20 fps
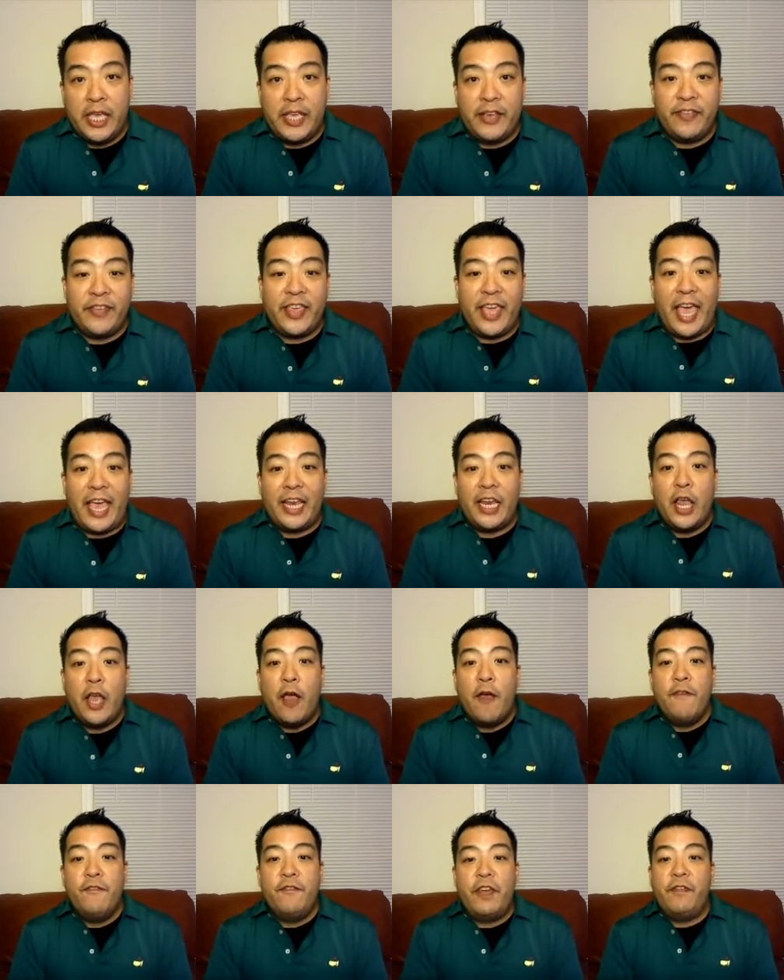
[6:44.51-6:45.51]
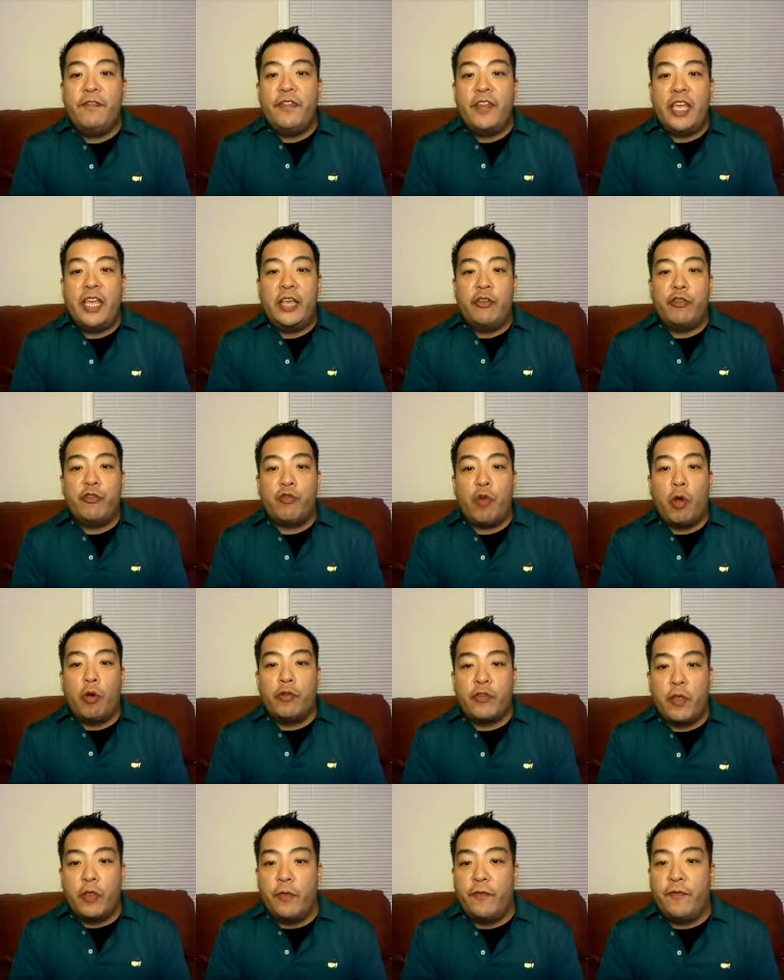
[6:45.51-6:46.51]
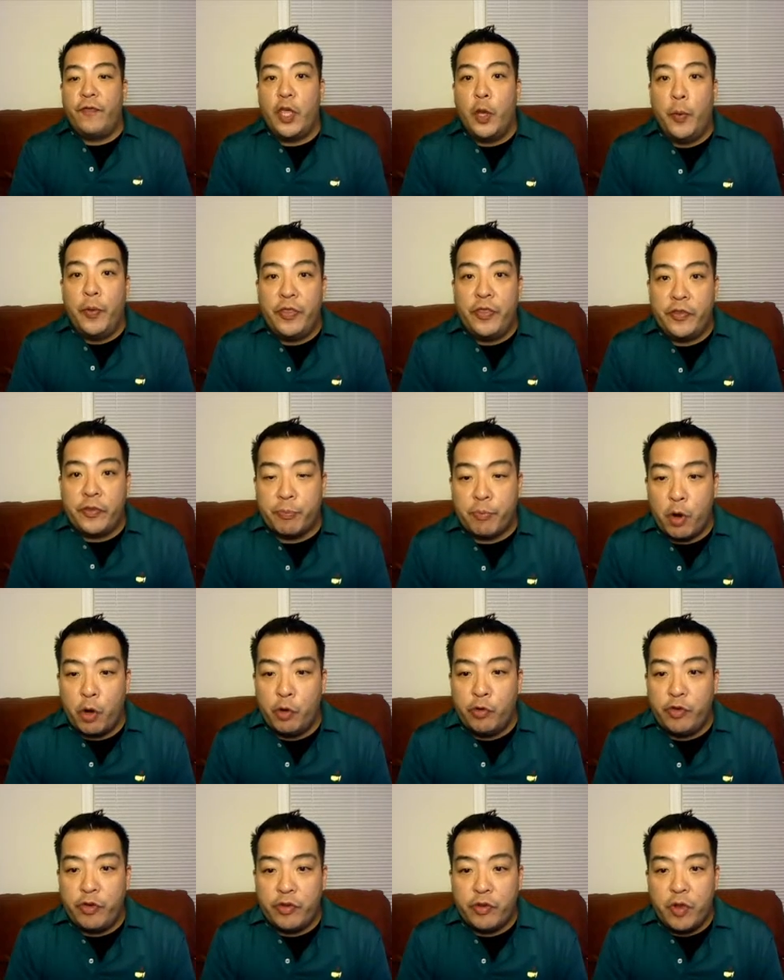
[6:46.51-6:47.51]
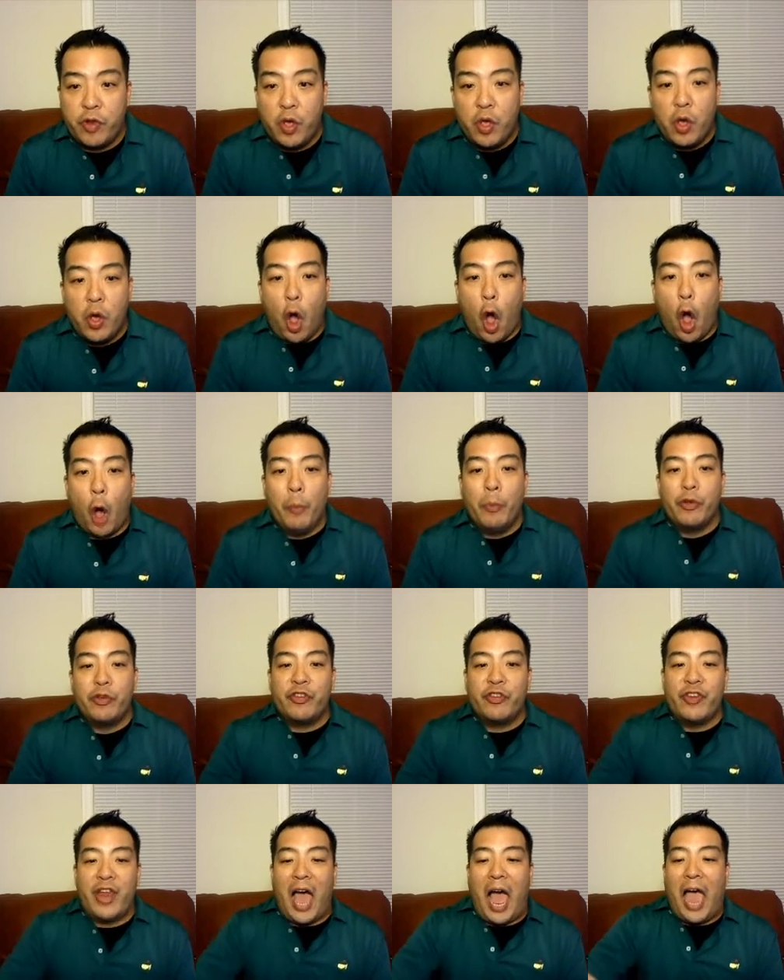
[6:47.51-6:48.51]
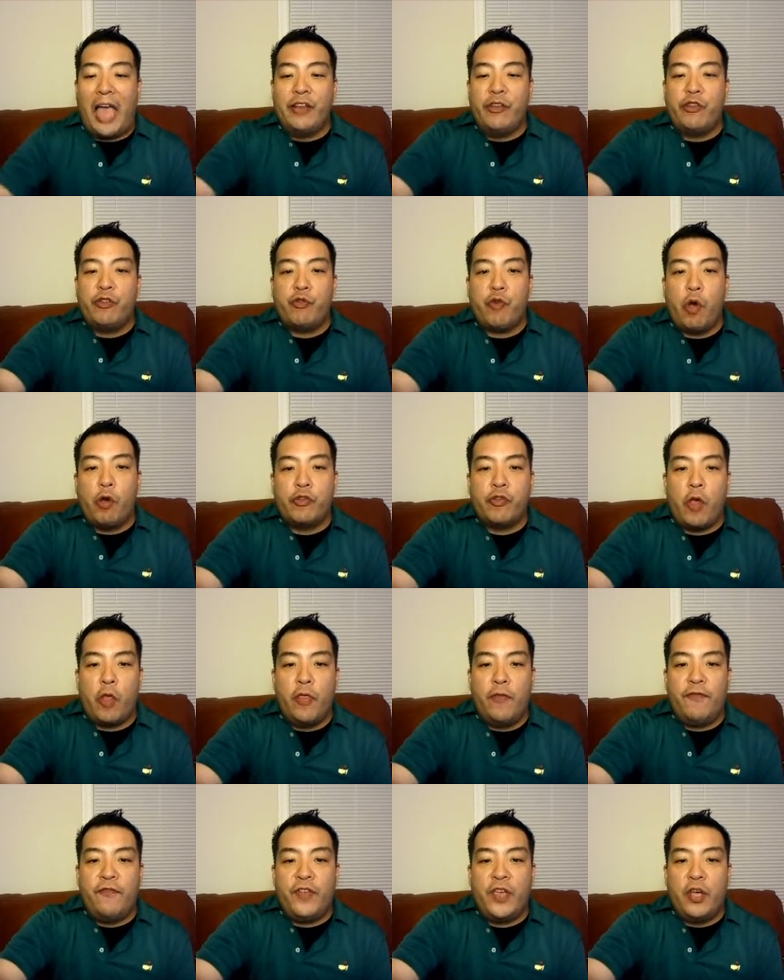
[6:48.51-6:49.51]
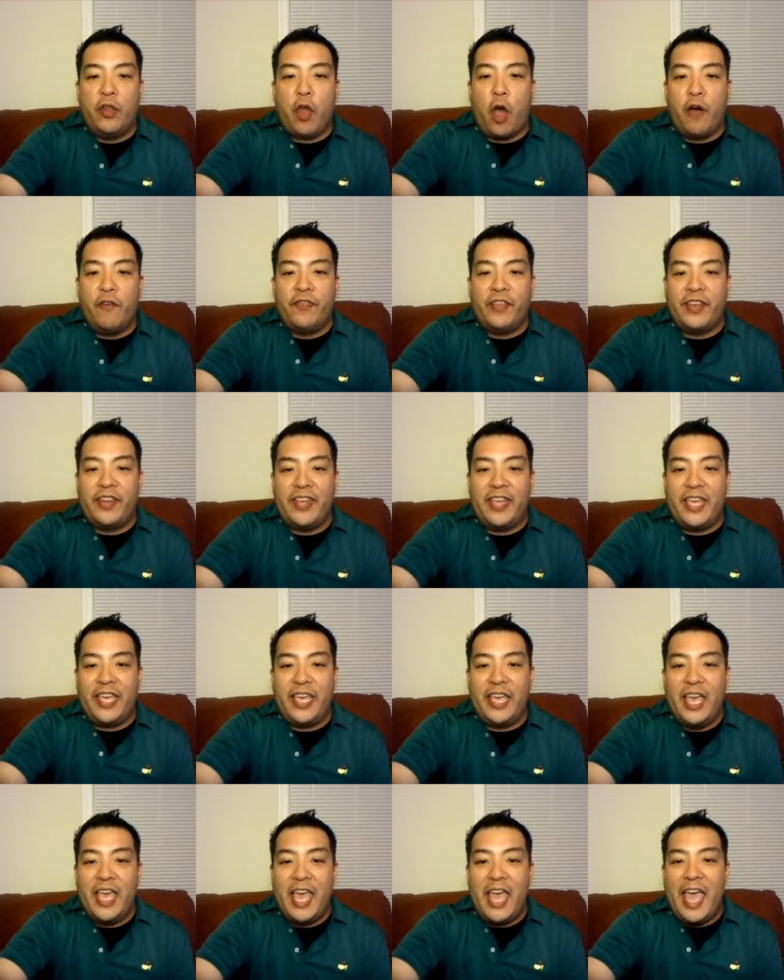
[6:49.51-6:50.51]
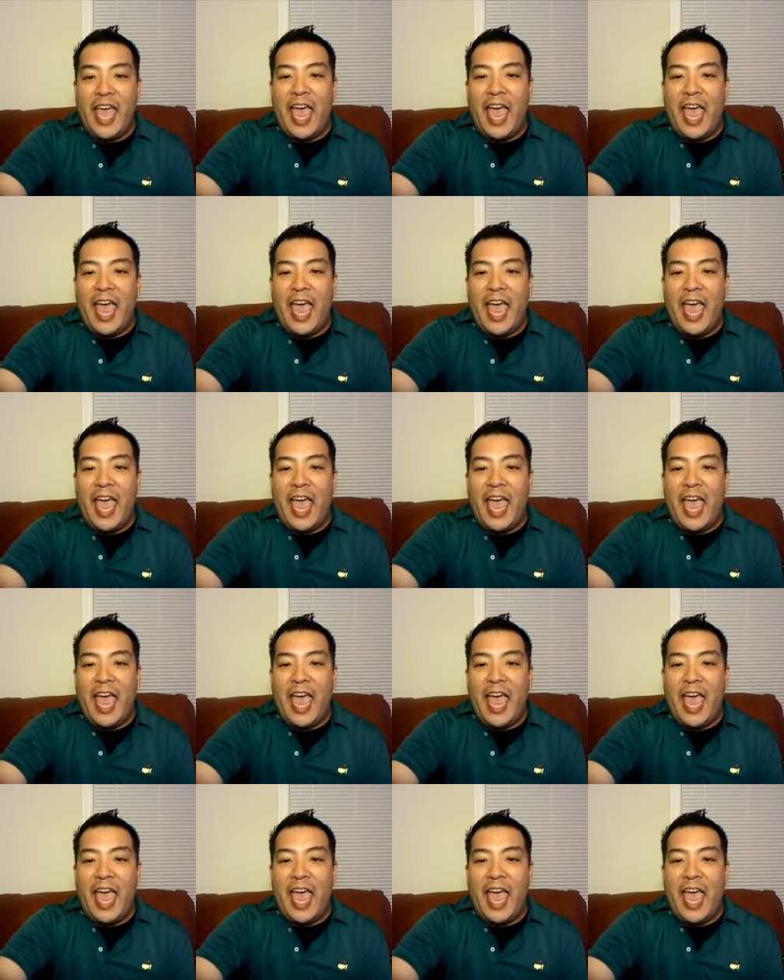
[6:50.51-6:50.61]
He's gained 15 strokes on the field with his approaches, almost nine strokes on the field off the tee,